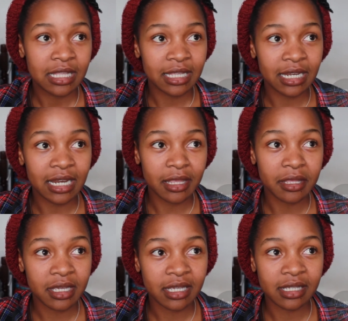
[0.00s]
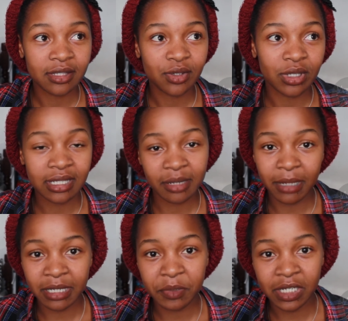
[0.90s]
Then another thing is constant
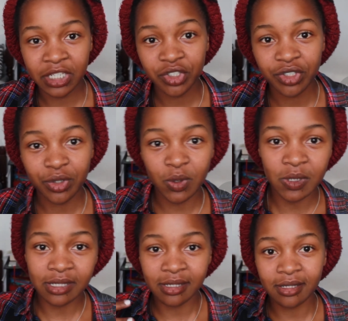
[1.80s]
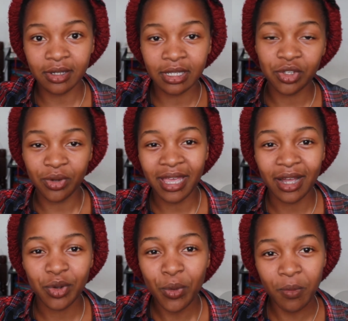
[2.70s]
manipulation. You're always in your
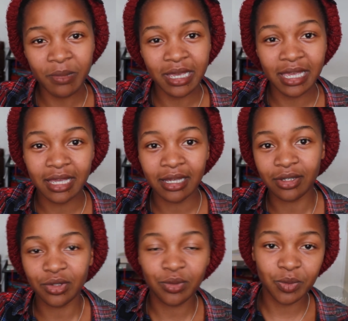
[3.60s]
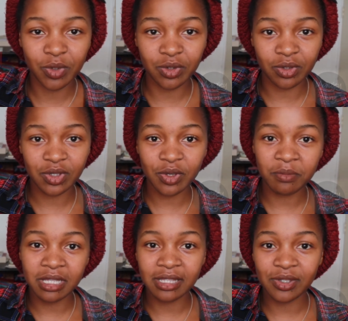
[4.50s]
hair combing and doing whatnot, so it
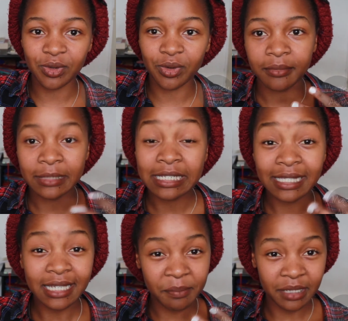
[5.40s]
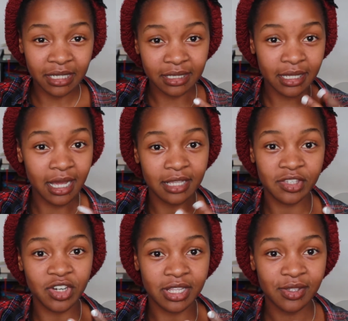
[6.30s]
means you're disturbing the hair
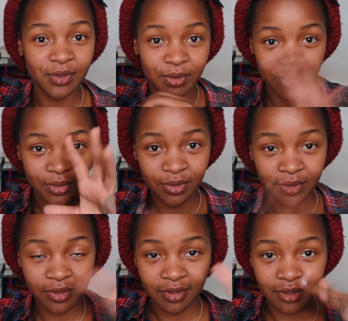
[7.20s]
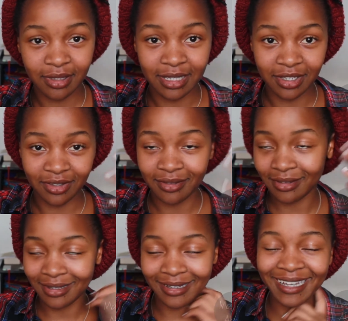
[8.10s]
strands, so the
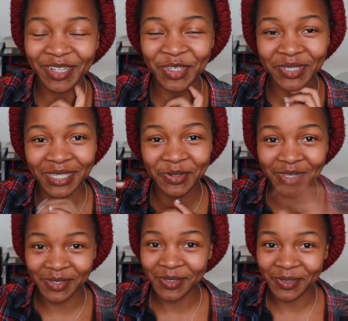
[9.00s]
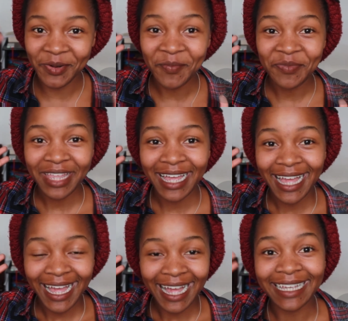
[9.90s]
cuticles also
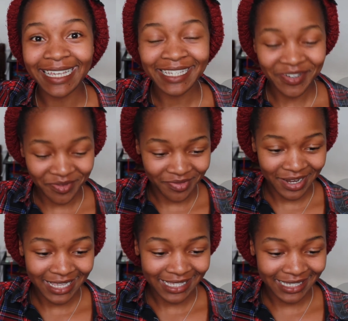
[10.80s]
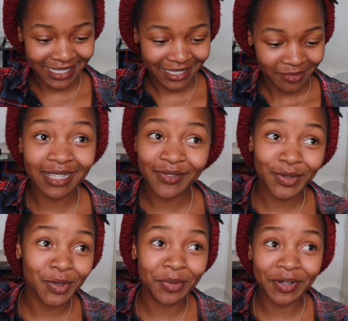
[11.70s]
get raised. As for
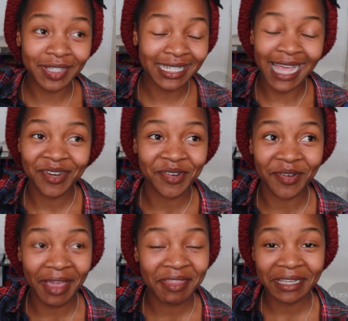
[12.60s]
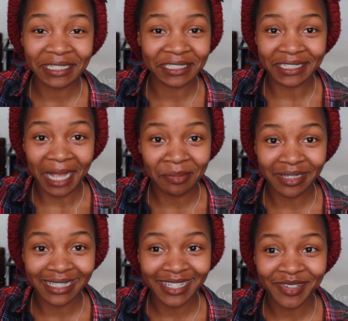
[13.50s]
low porosity, I don't know, I think it just
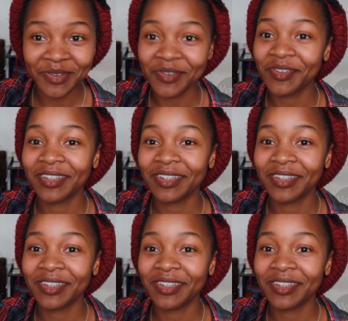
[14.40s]
happens, you know,